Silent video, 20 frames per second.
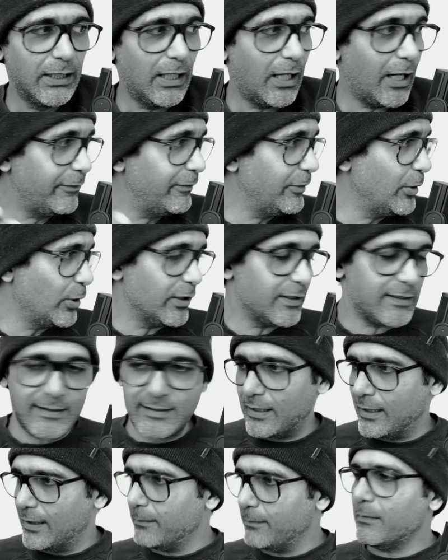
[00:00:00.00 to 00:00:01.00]
I'm not a
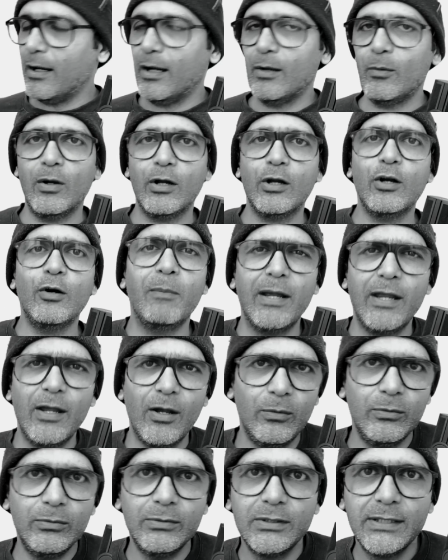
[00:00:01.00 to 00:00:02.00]
team, I work on my
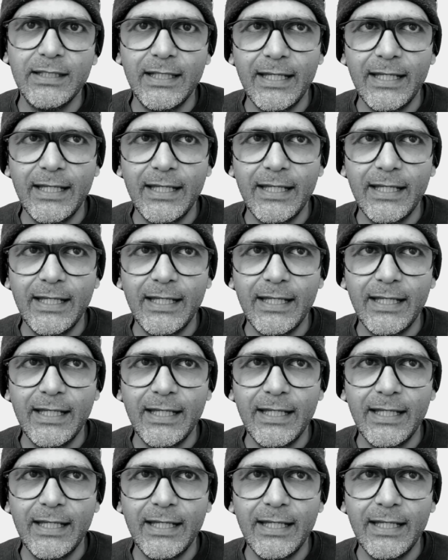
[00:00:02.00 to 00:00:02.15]
own.